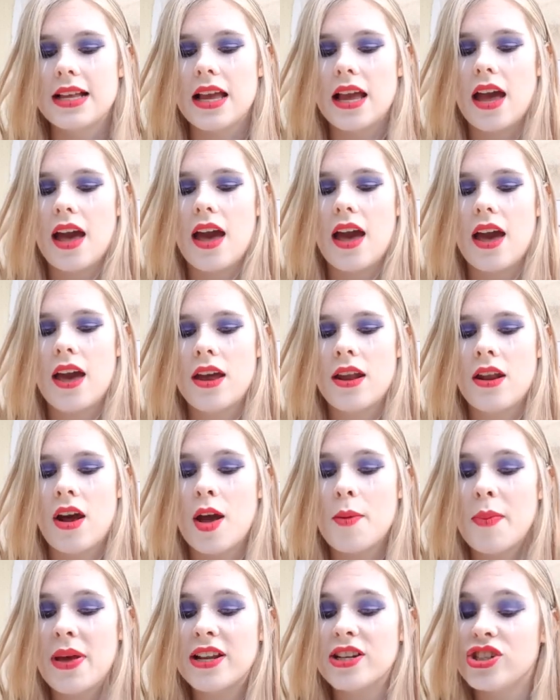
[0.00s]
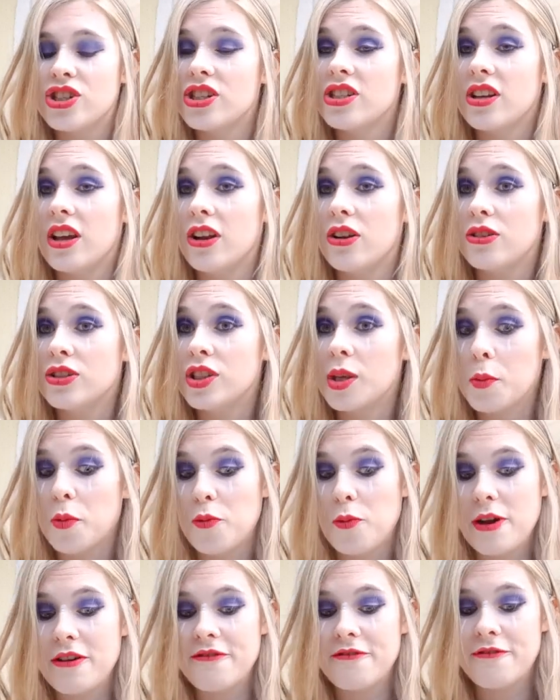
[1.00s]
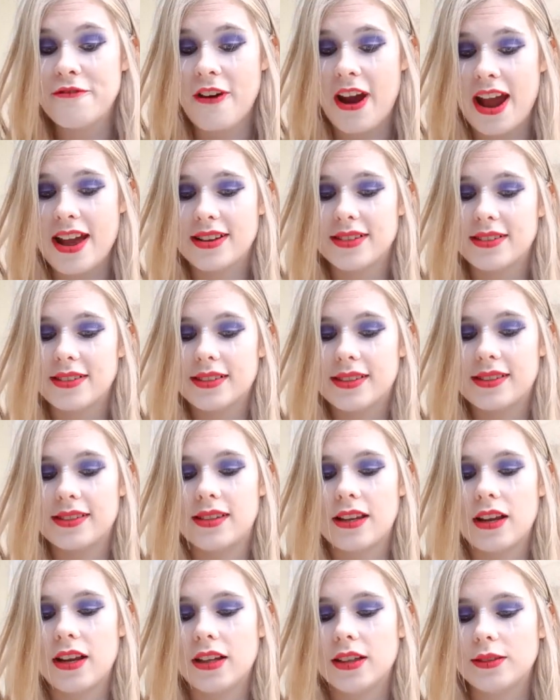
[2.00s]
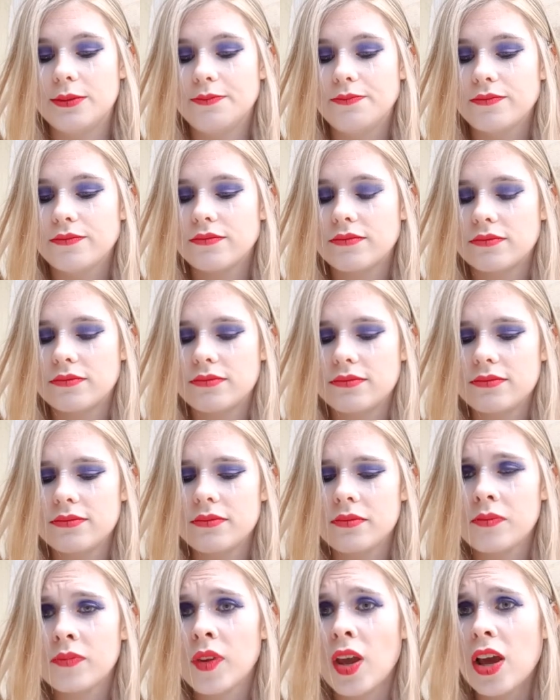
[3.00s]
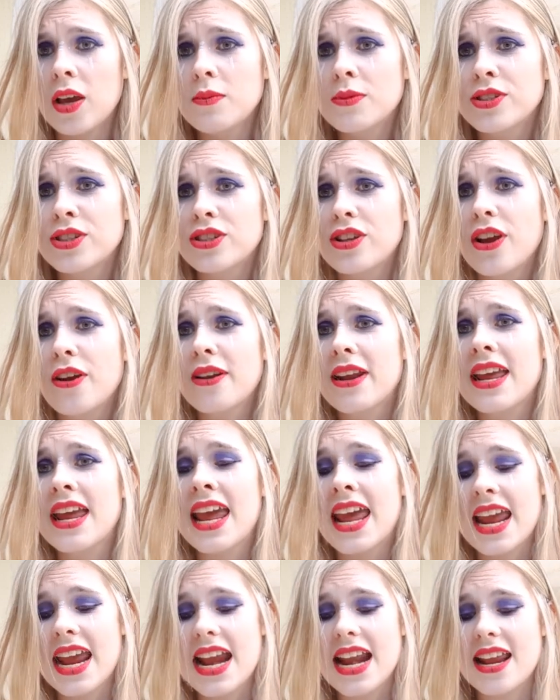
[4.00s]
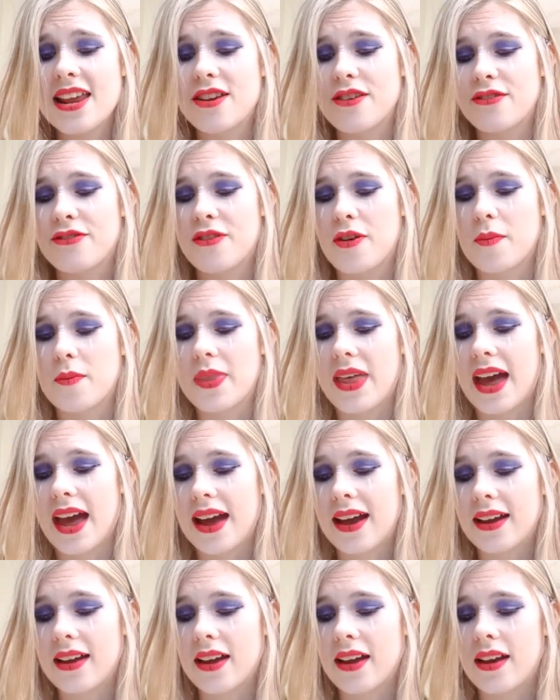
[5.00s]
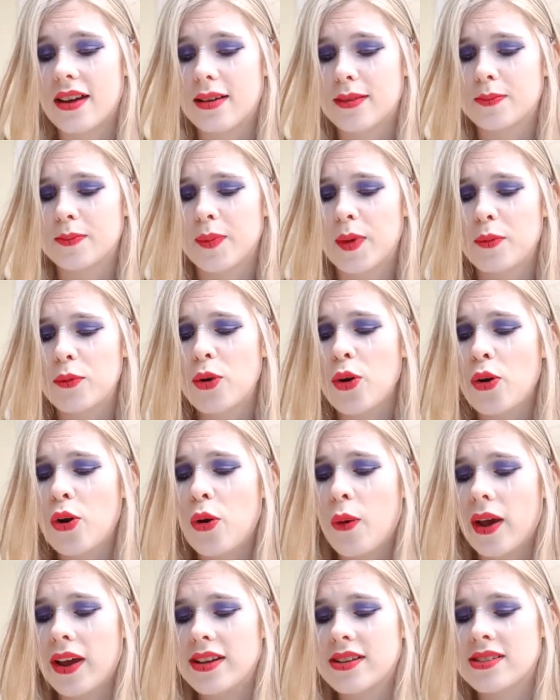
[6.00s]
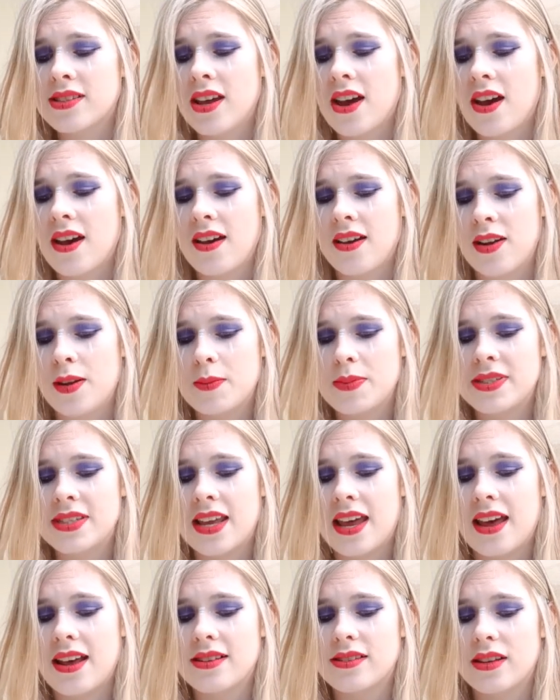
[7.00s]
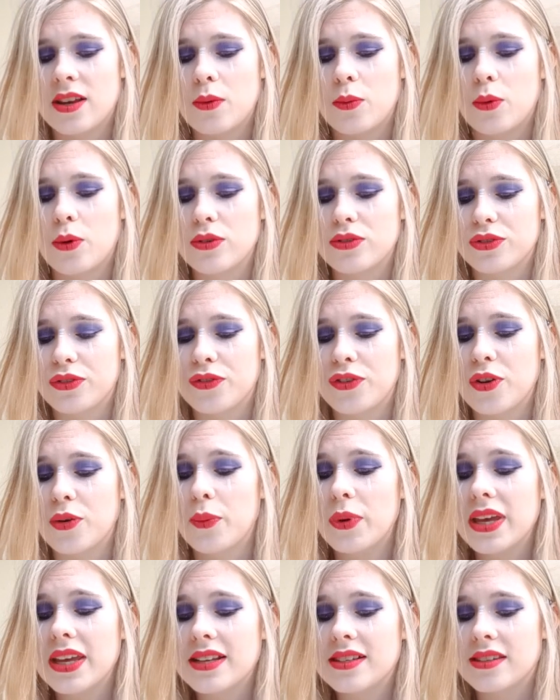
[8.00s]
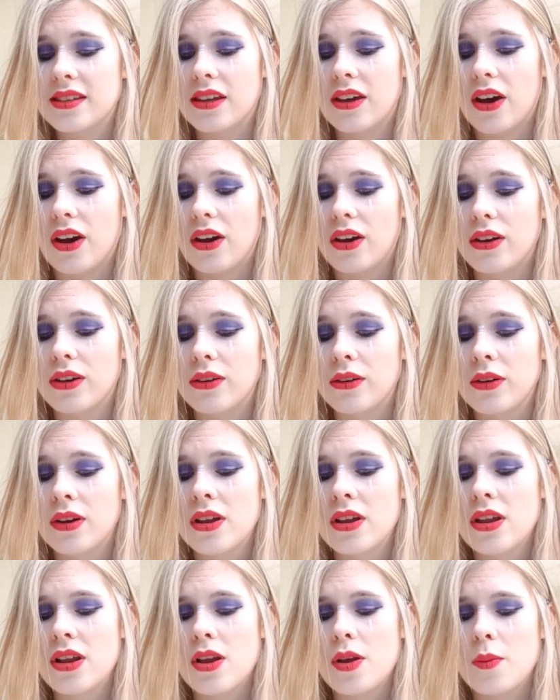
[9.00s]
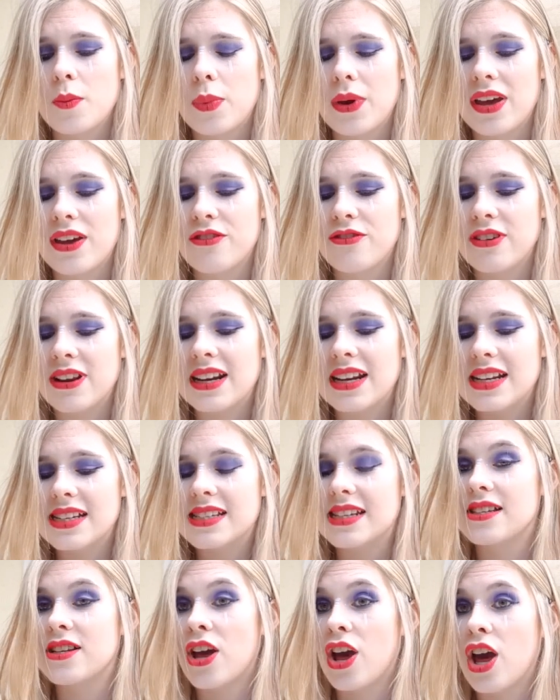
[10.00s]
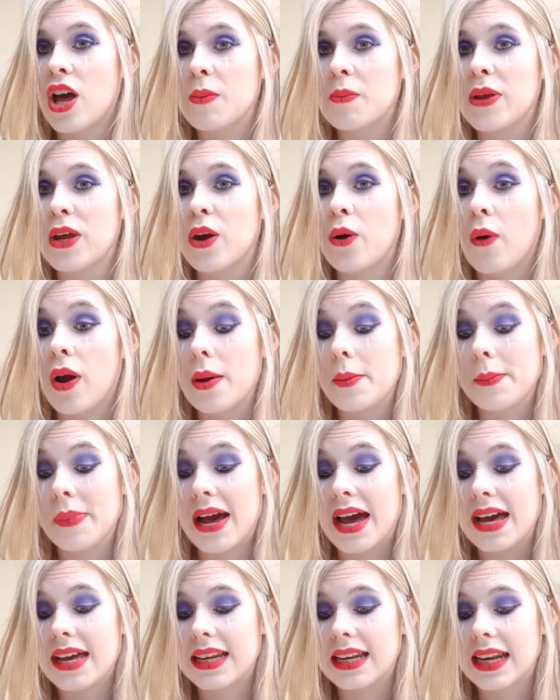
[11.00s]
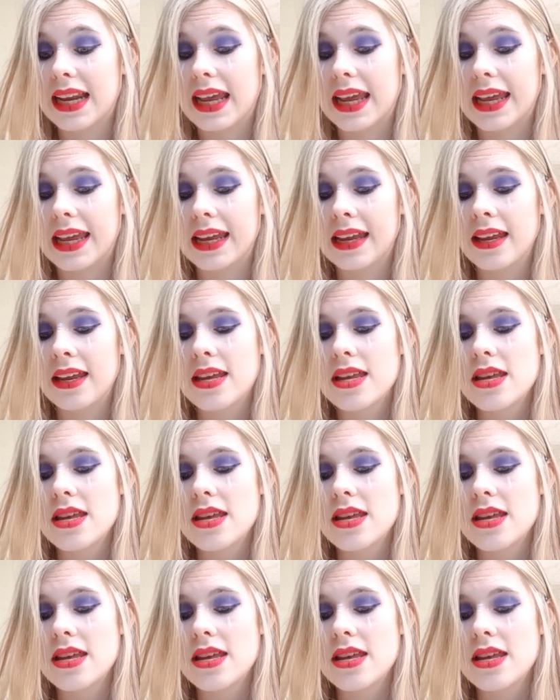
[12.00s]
And I mentioned I lost some of my friends. I'm slowly healing from that. I'm not quite as hurt and upset as I was a few weeks ago, but it really did hurt me quite badly.